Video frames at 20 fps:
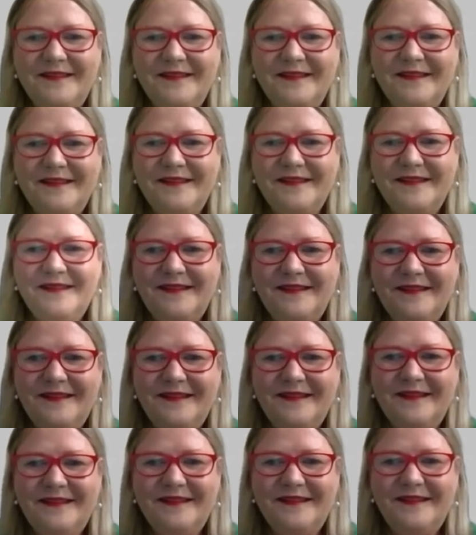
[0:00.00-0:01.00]

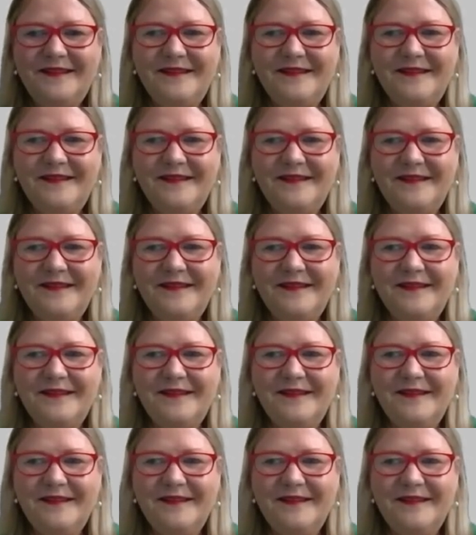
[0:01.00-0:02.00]

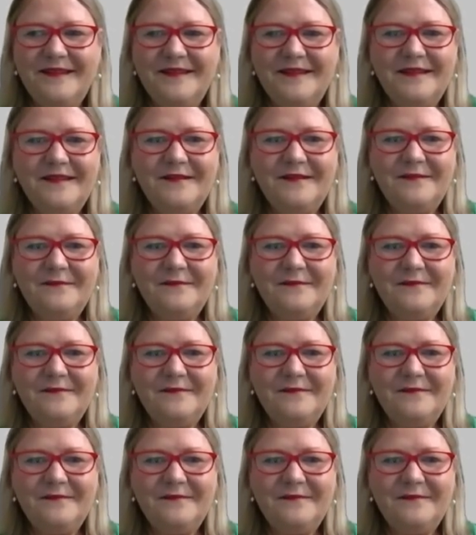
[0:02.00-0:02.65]
No words are spoken by the person on screen.